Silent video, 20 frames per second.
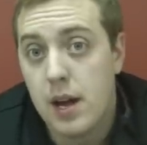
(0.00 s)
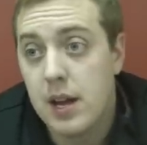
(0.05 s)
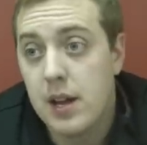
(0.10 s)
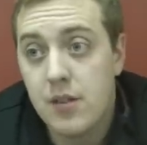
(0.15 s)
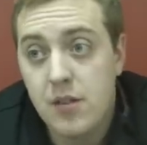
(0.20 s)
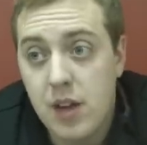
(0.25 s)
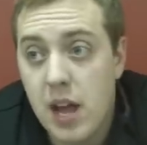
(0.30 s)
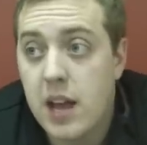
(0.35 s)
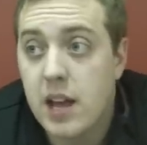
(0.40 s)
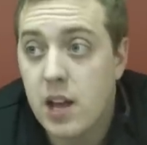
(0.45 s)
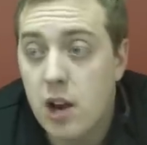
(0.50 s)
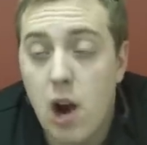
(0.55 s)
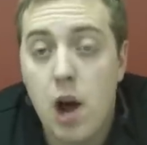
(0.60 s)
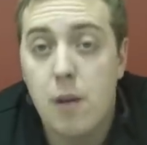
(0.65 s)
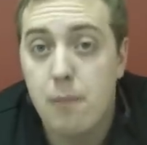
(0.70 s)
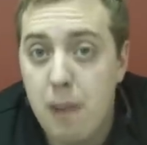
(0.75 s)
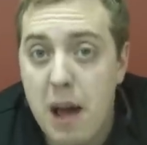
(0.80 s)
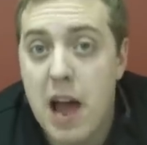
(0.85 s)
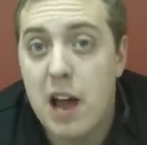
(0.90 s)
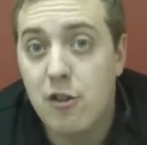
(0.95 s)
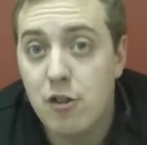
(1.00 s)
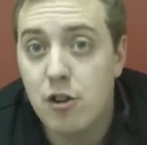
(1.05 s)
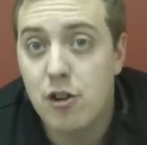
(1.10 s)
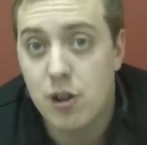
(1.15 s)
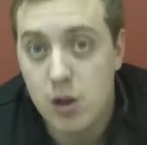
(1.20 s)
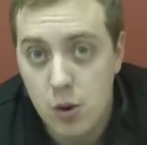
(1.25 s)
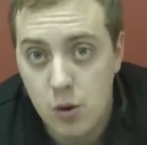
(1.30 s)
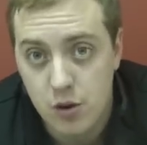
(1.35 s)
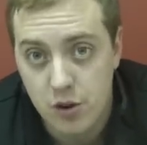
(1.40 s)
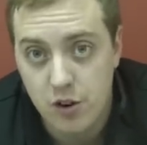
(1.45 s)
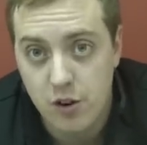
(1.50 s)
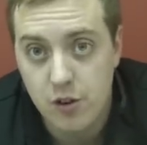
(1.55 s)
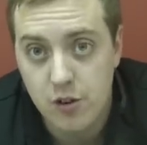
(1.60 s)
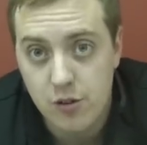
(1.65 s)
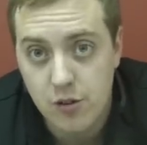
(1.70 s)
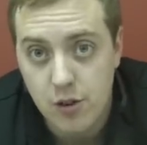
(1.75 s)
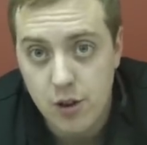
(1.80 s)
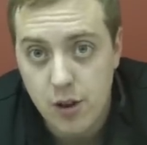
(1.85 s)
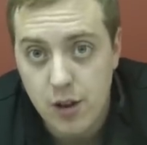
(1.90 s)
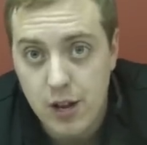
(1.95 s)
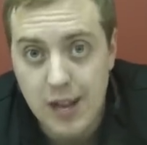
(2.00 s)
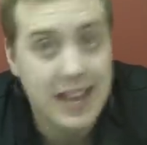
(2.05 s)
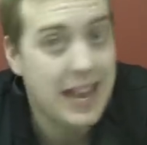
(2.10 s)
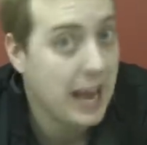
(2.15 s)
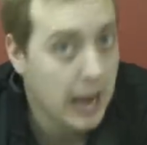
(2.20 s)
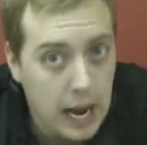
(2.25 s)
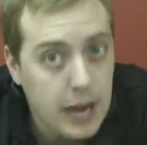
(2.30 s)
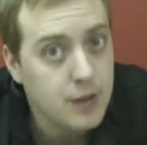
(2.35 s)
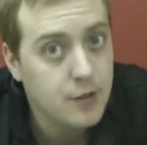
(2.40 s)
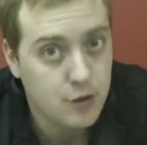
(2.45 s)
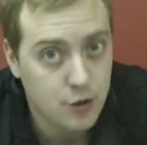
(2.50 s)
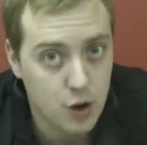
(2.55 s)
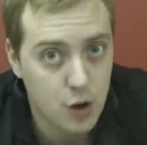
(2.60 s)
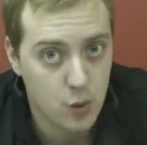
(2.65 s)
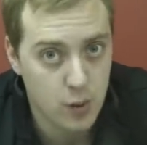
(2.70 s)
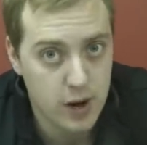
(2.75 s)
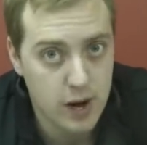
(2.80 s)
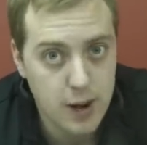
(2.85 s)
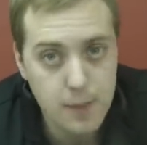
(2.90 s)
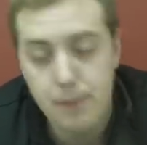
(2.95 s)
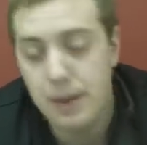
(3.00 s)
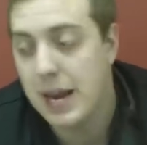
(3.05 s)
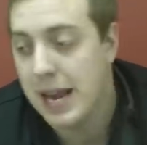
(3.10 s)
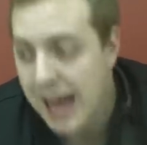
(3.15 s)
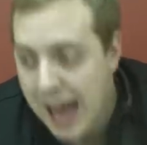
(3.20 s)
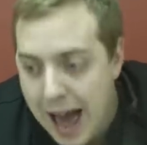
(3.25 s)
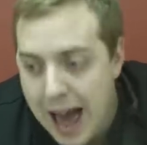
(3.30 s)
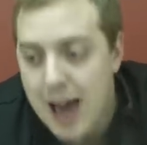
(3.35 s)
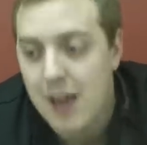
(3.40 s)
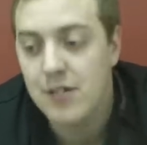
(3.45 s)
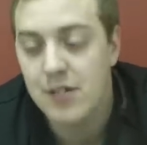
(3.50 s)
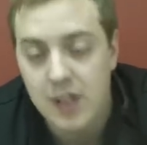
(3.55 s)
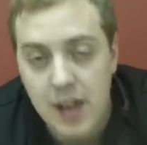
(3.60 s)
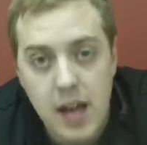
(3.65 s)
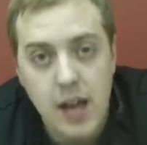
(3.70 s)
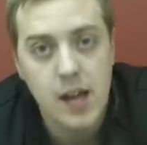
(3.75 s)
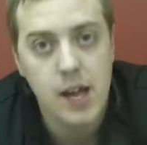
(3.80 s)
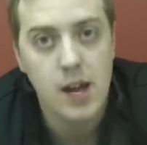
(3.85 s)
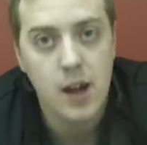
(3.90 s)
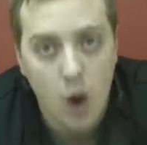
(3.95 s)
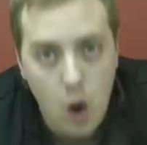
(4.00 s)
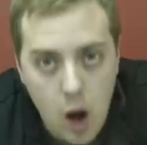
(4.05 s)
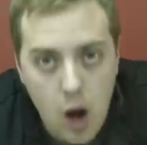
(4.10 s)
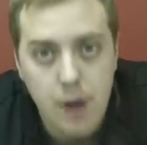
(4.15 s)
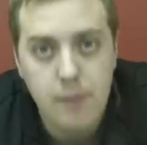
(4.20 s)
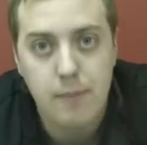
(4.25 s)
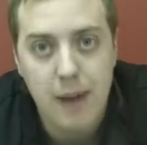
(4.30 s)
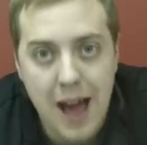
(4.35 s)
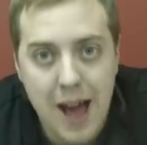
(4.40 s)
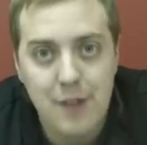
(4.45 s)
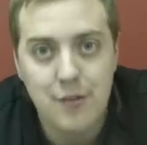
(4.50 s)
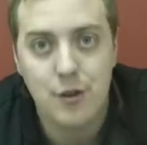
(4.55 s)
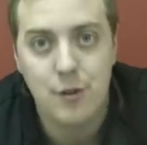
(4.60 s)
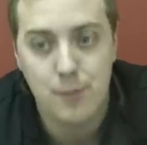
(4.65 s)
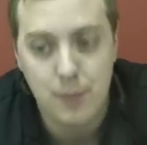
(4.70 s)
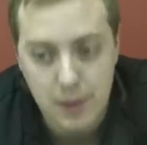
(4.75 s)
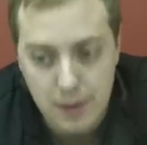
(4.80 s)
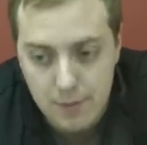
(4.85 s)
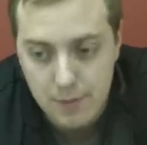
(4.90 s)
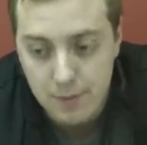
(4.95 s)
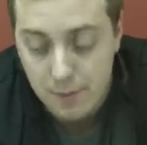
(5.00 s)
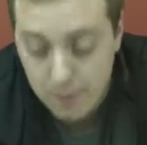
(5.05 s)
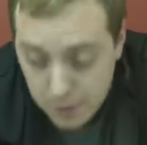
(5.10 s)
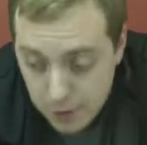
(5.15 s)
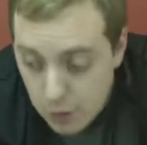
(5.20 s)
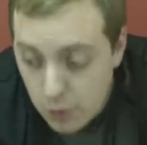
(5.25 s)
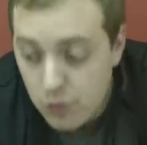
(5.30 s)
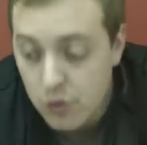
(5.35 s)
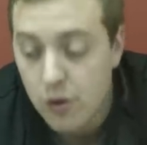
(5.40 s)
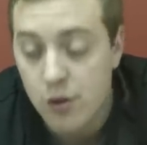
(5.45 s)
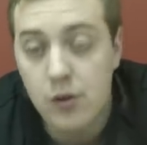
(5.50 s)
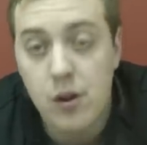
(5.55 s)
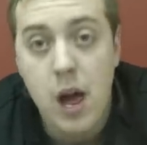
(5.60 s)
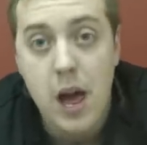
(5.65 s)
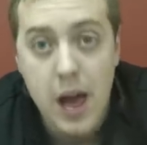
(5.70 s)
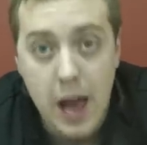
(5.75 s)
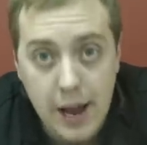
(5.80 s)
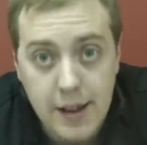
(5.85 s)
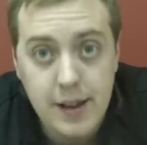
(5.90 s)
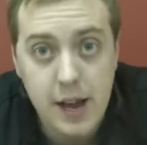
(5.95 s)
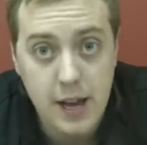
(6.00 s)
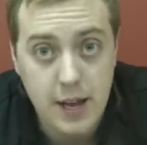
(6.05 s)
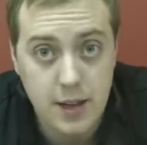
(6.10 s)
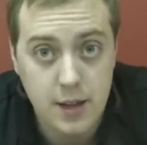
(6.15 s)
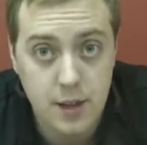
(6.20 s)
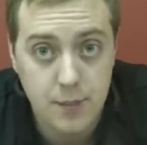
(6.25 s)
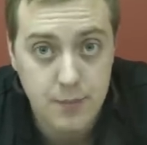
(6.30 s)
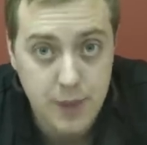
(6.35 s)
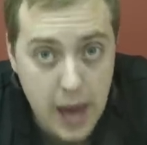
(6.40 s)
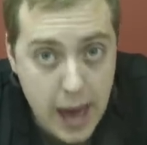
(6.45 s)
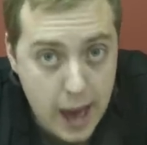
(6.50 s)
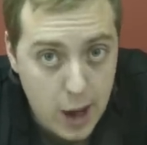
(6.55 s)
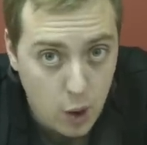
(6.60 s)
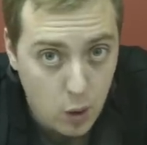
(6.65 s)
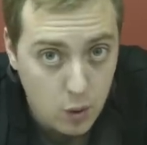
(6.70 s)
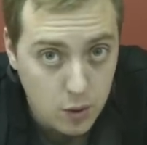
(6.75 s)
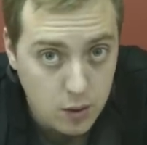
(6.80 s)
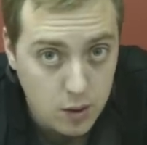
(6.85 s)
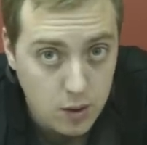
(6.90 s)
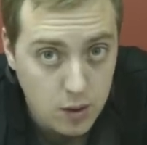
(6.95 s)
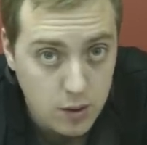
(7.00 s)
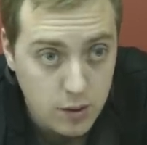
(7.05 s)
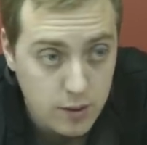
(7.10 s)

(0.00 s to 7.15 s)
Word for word: He's taken on magic users. He hates doing it, but he has taken on magic users and taken them down.